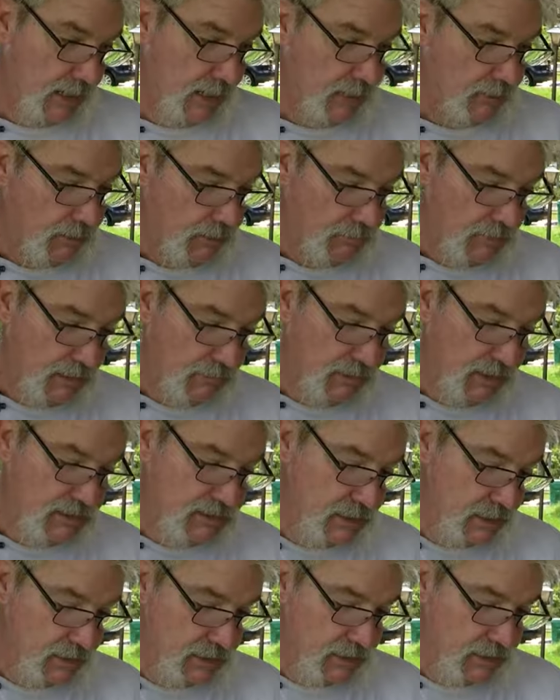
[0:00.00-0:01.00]
now I'm on my
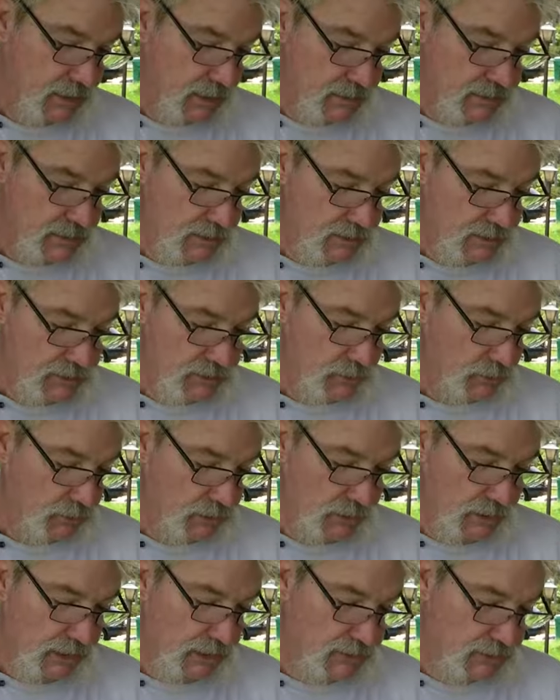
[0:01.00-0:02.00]
2nd case. I just
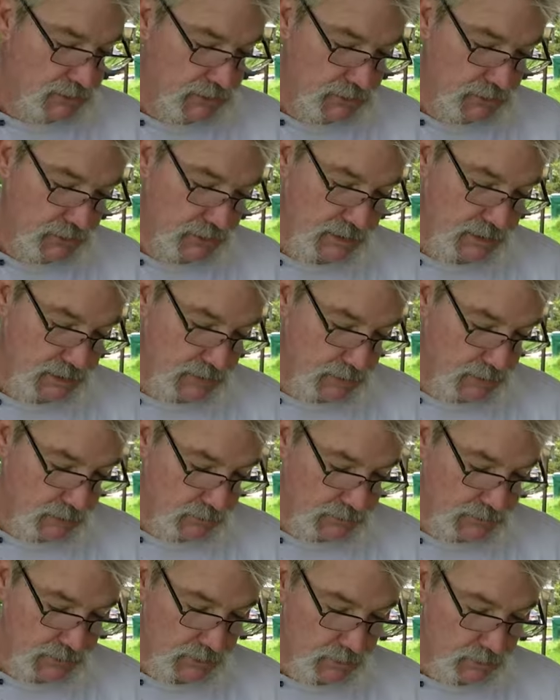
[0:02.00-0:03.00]
ordered less than 2 weeks
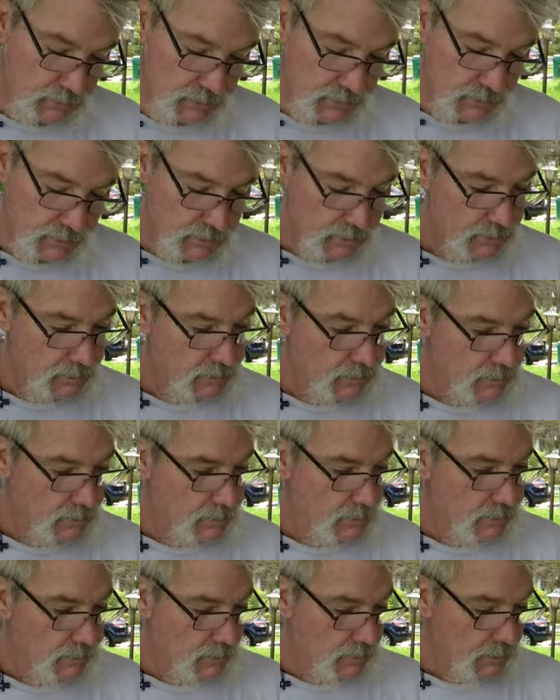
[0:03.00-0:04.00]
ago, so
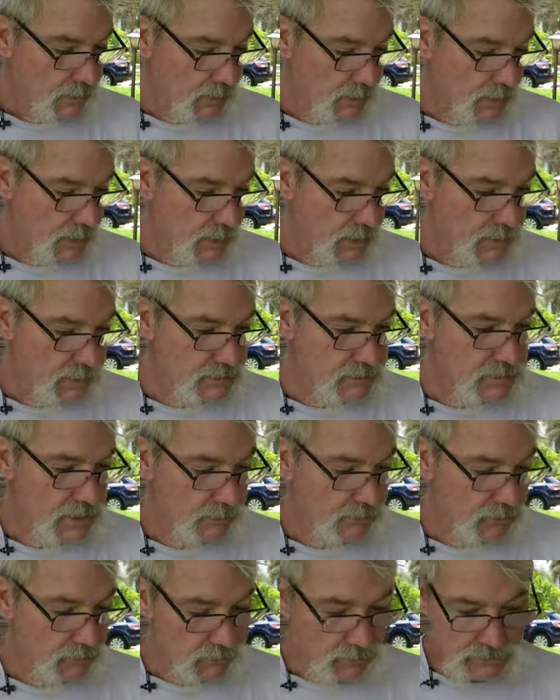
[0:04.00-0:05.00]
it's
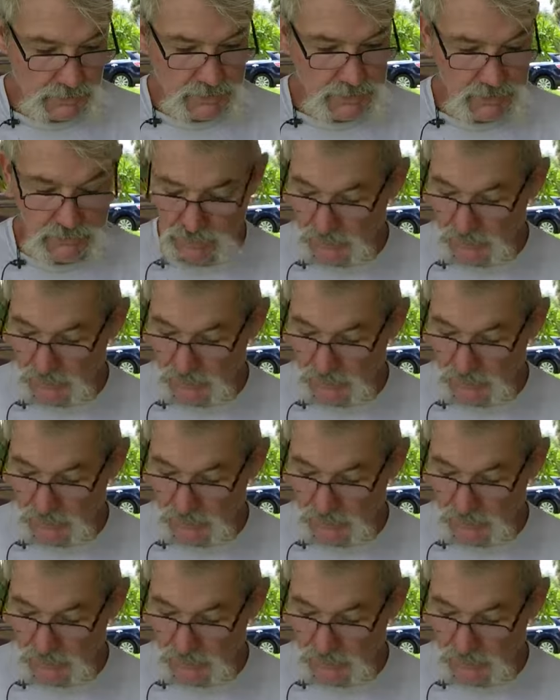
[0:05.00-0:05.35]
time to order some